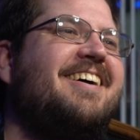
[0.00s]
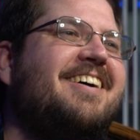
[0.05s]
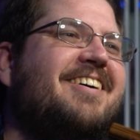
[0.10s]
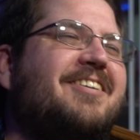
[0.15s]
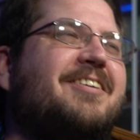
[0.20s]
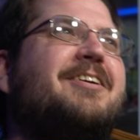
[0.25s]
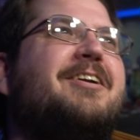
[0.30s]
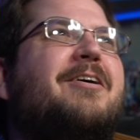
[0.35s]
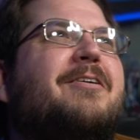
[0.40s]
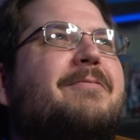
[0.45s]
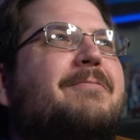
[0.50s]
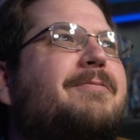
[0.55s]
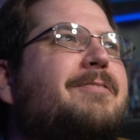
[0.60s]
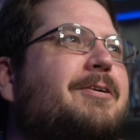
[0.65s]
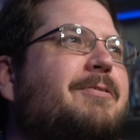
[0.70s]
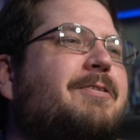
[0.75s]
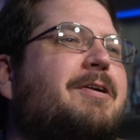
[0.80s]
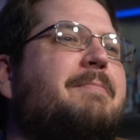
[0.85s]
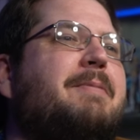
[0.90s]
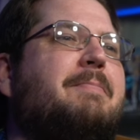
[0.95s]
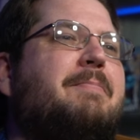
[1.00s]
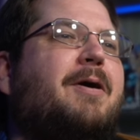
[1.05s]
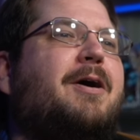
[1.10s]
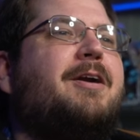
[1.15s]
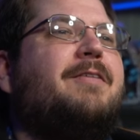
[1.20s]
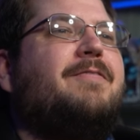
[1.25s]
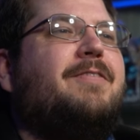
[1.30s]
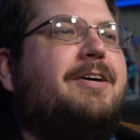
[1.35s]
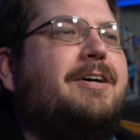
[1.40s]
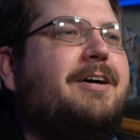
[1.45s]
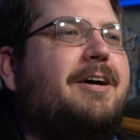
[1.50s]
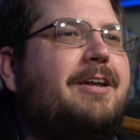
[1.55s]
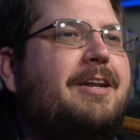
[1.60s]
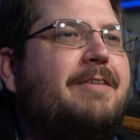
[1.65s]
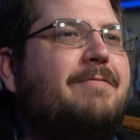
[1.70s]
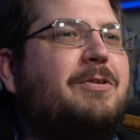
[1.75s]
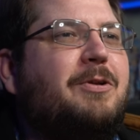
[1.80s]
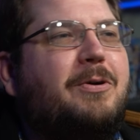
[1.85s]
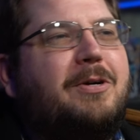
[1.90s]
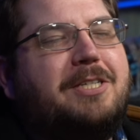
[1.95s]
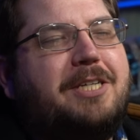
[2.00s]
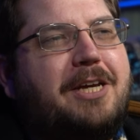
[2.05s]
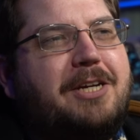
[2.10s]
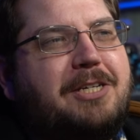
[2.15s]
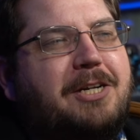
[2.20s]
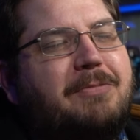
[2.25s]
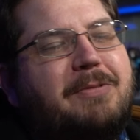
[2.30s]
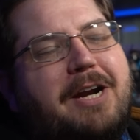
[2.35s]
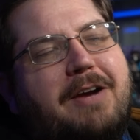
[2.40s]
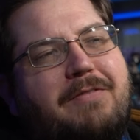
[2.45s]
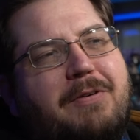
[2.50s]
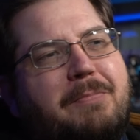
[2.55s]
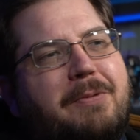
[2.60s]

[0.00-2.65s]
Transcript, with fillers: Or no, well, you want to be part of a, an evil organization or whatever.